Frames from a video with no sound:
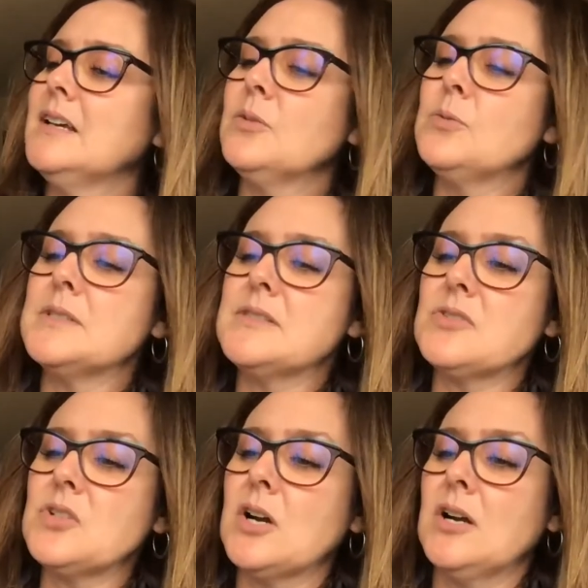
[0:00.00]
was
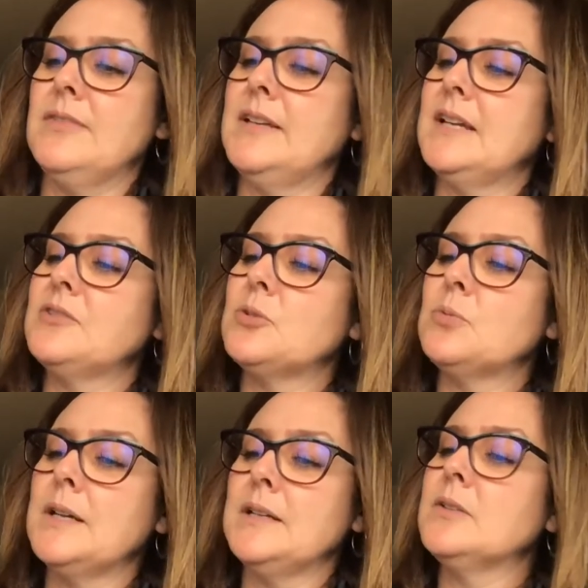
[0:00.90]
starving after
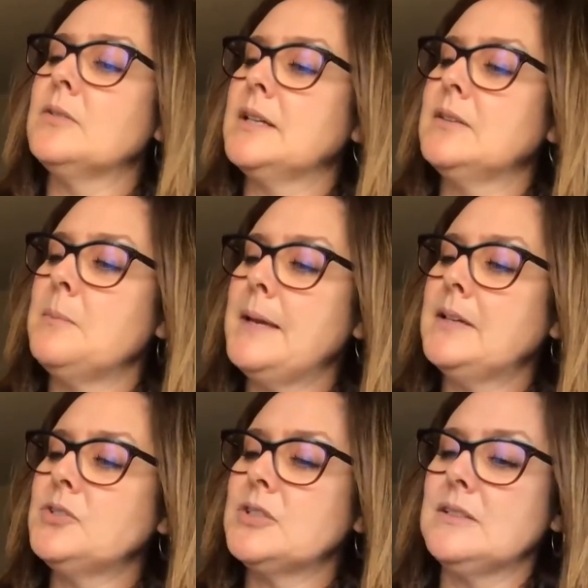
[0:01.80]
running around the
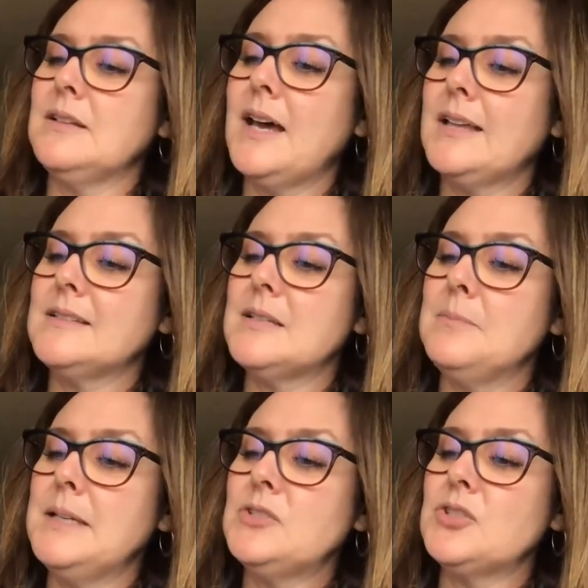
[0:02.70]
mansion, not to
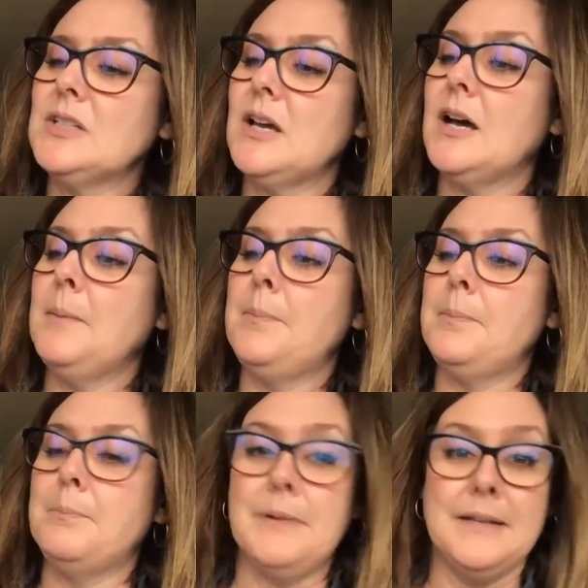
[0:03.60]
mention up
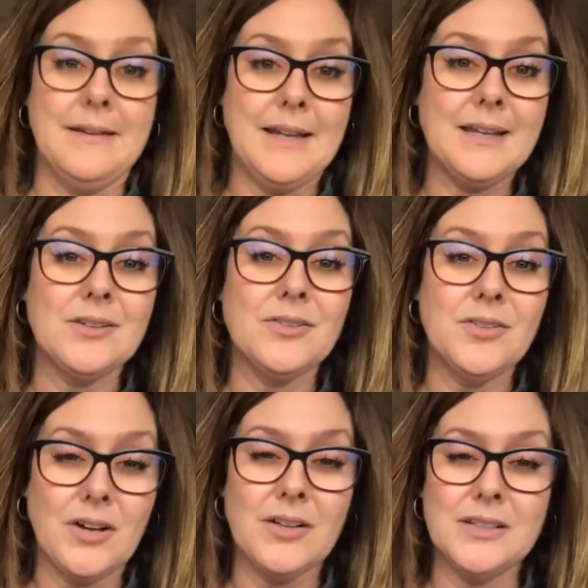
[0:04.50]
and down
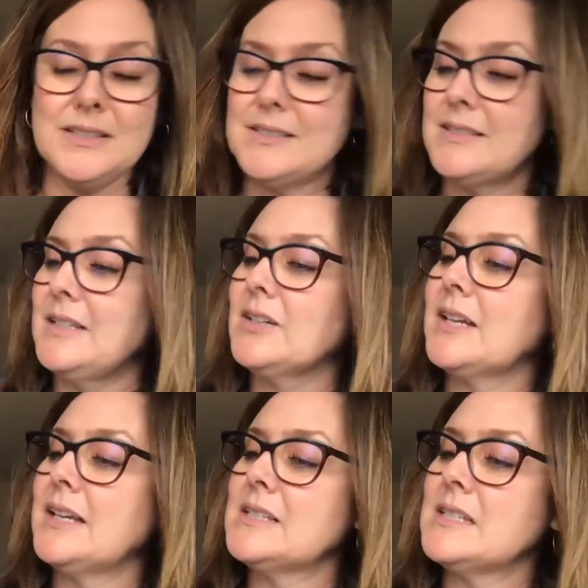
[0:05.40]
all its
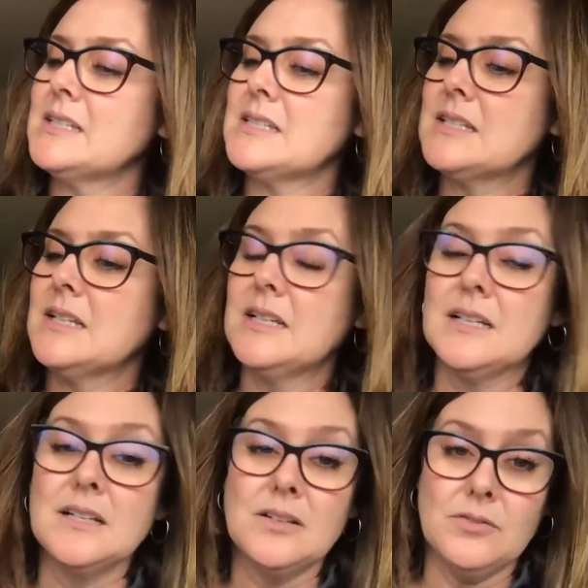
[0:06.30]
staircases
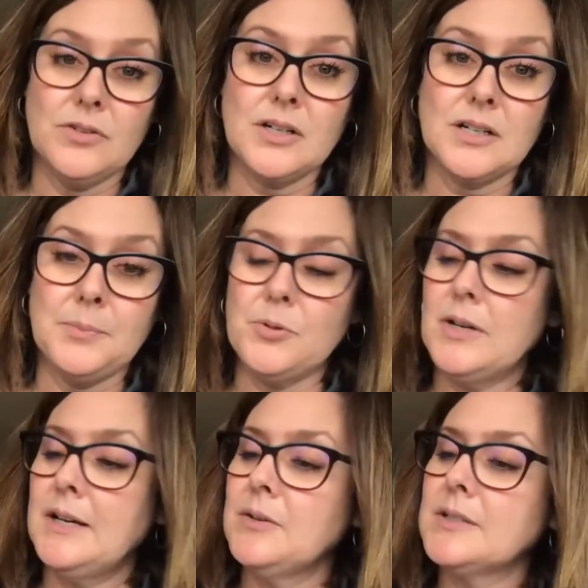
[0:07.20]
for a couple
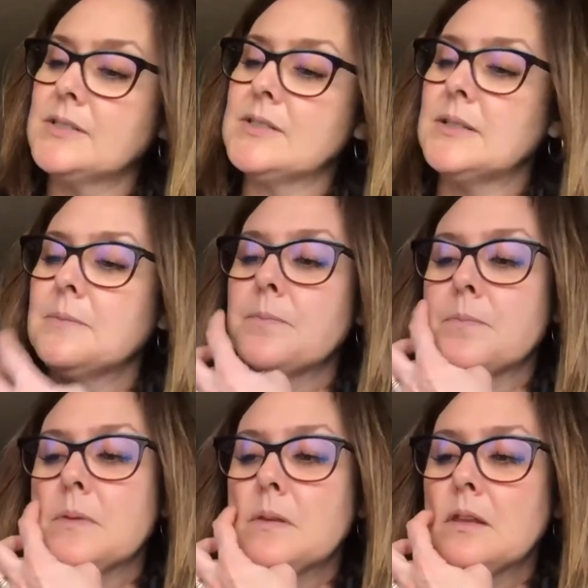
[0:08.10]
hours.
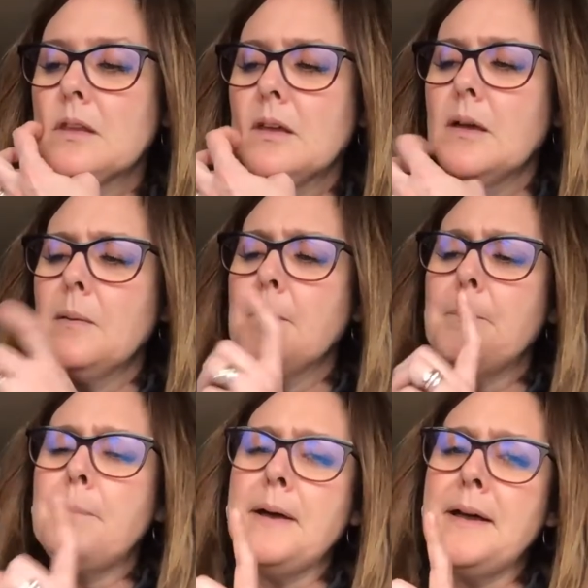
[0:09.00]

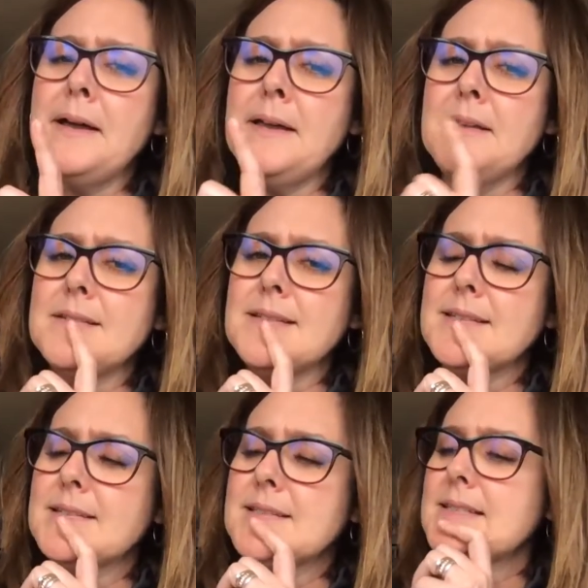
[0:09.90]
But,
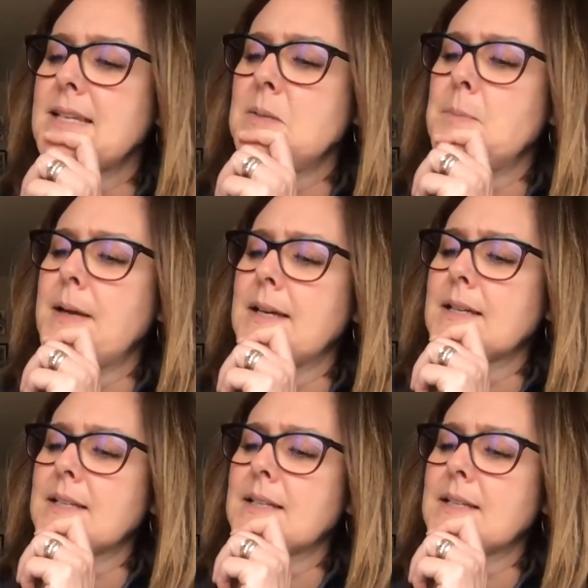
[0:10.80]
said Beck,